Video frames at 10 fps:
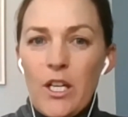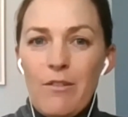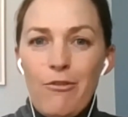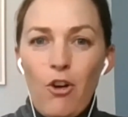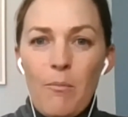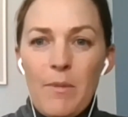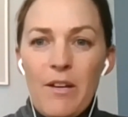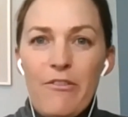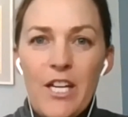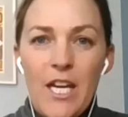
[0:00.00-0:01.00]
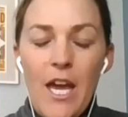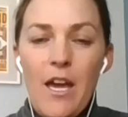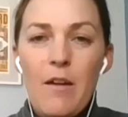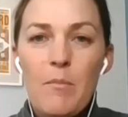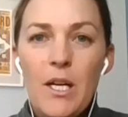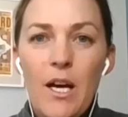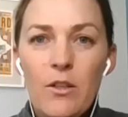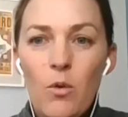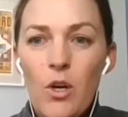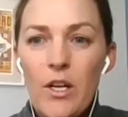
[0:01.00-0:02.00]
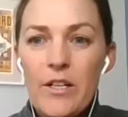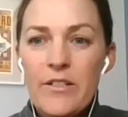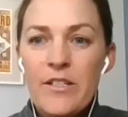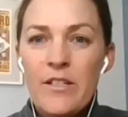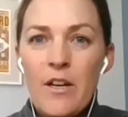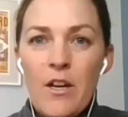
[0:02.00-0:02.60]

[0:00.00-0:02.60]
in from if you can, but otherwise,